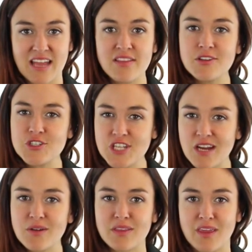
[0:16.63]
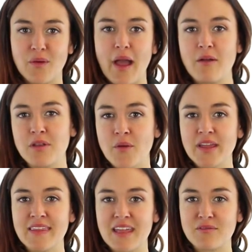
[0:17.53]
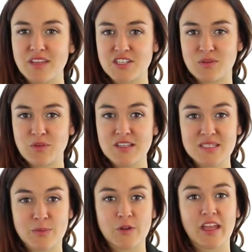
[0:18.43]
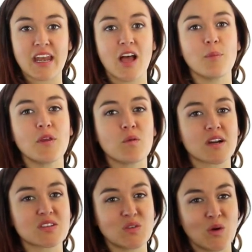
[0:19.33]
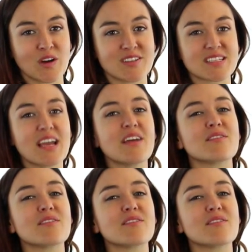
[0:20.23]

and then share with you how knowing the inflation principle can help you work towards